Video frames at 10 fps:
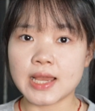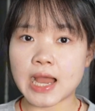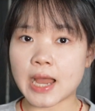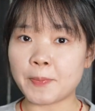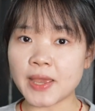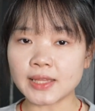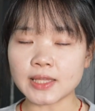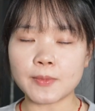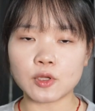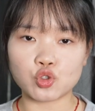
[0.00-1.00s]
Are
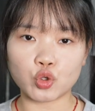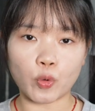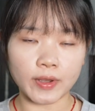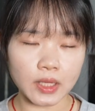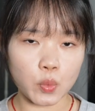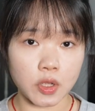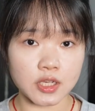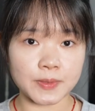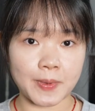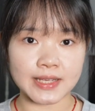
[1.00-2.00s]
BMW G20 wheel
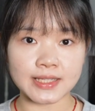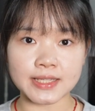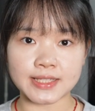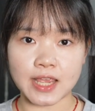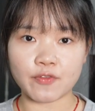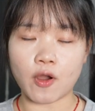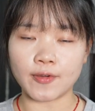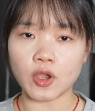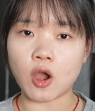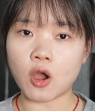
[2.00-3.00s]
spacers safe on
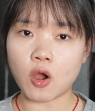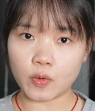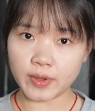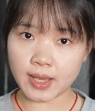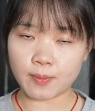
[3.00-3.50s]
your OEM